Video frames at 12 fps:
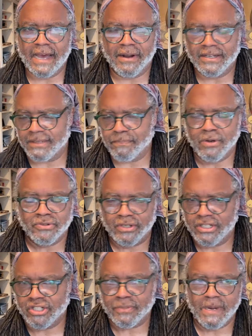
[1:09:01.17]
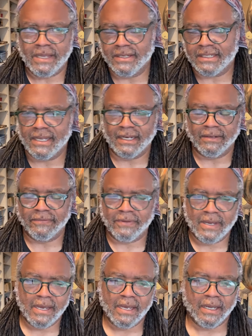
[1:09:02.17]
things out as opposed to just being this thing
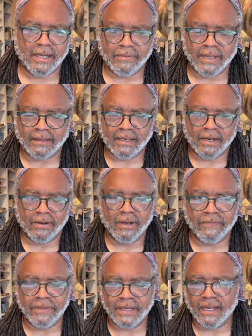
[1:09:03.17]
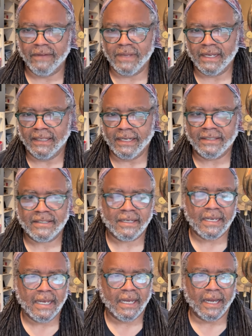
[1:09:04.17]
of of that you know of the of the
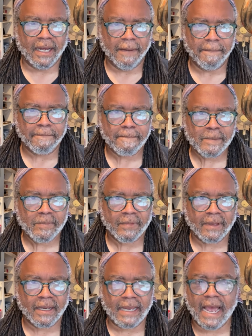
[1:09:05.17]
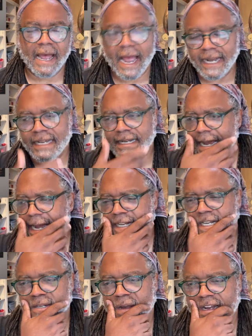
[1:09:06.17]
elites um yeah i did
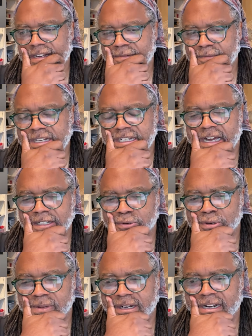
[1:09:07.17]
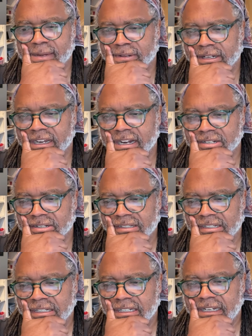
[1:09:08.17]
yeah i did i did reach out to him on a couple
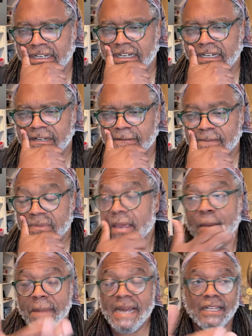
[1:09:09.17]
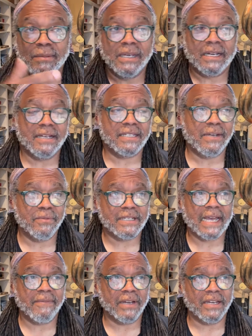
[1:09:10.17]
occasions uh mainly because
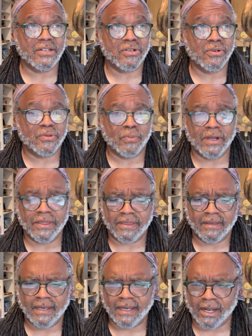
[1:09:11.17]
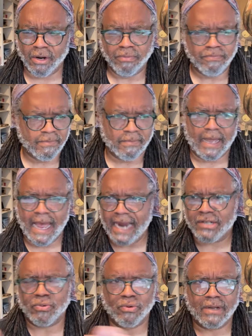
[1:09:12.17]
he was having issues with you know
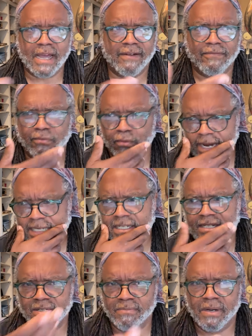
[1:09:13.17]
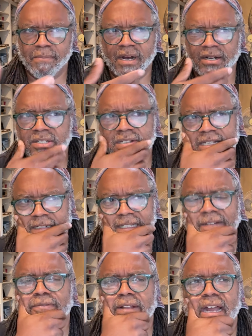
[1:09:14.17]
actual kind of racism amongst
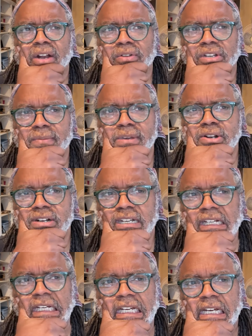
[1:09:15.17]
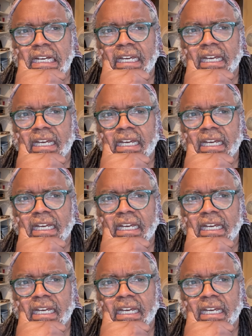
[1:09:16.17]
the the flat earth community